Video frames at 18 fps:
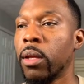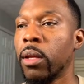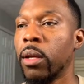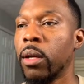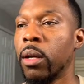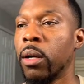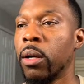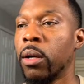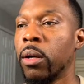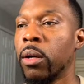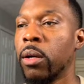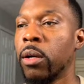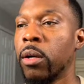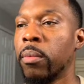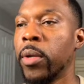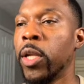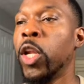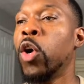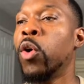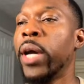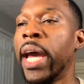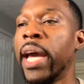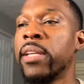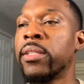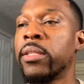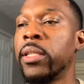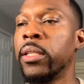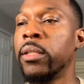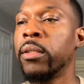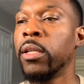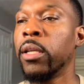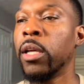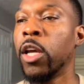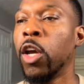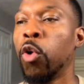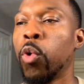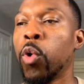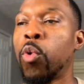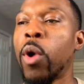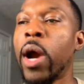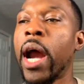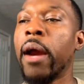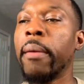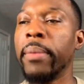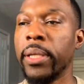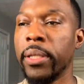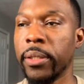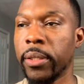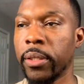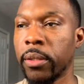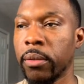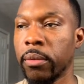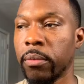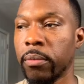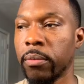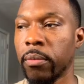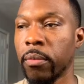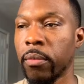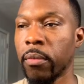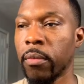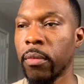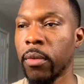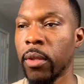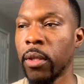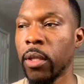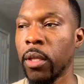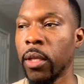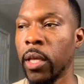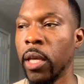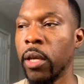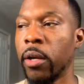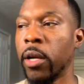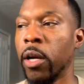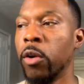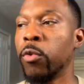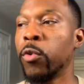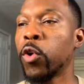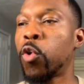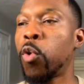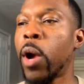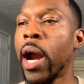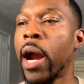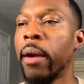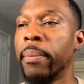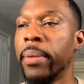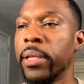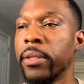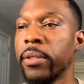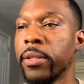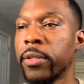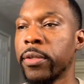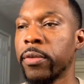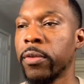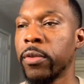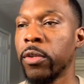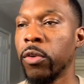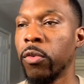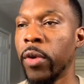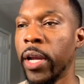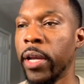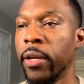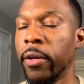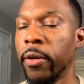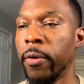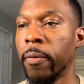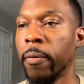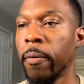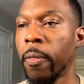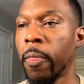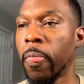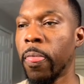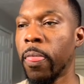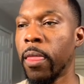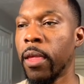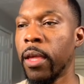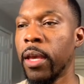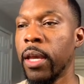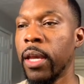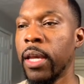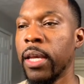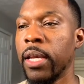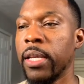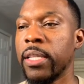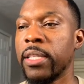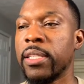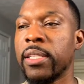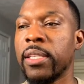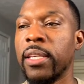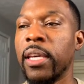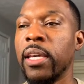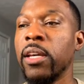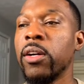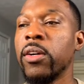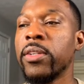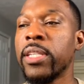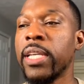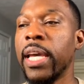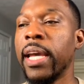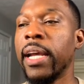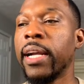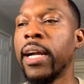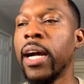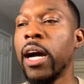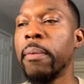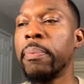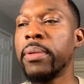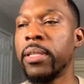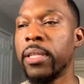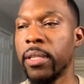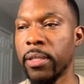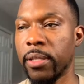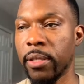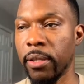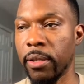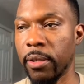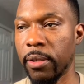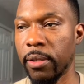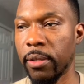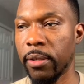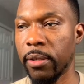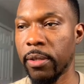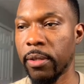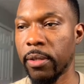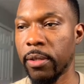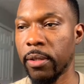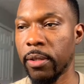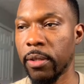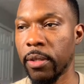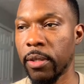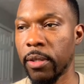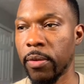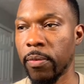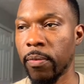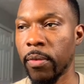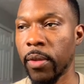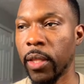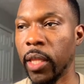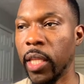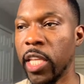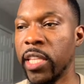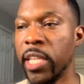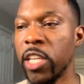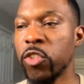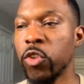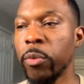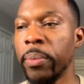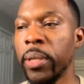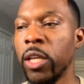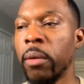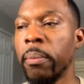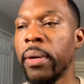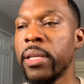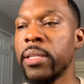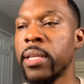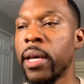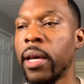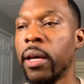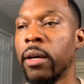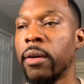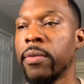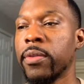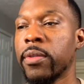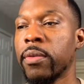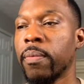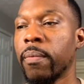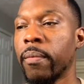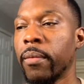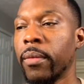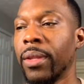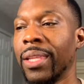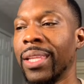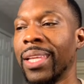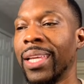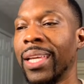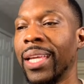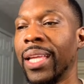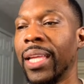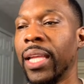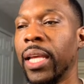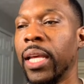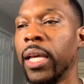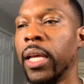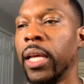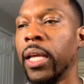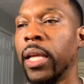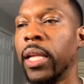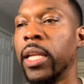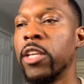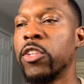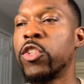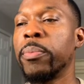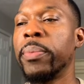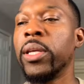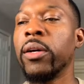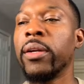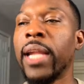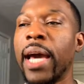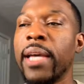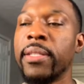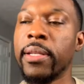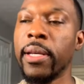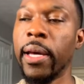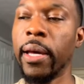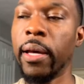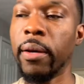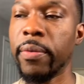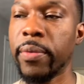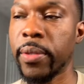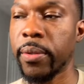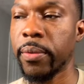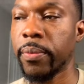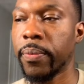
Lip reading: No, actually, requirements. Here you go. Requirements right here. Skills and competencies. This would be your must-haves. This would be your nice-to-haves.